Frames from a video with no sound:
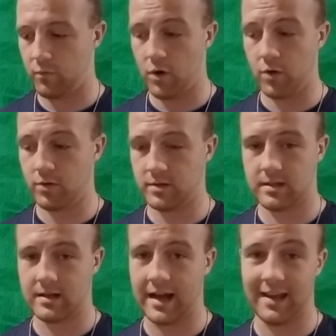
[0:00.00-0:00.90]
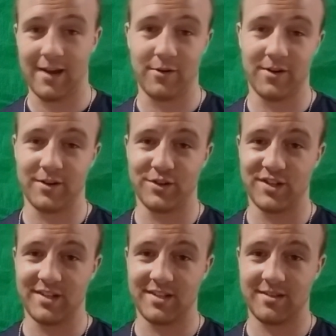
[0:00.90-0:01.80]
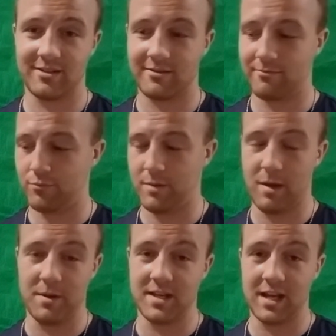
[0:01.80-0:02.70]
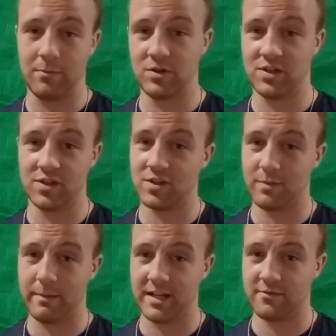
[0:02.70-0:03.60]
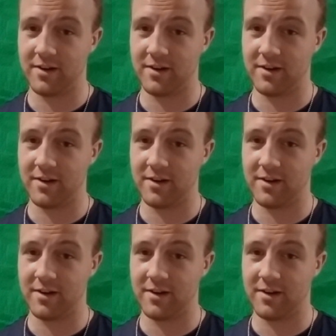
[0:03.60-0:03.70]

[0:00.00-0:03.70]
Rose. I count her because we may be dating, but she's also my best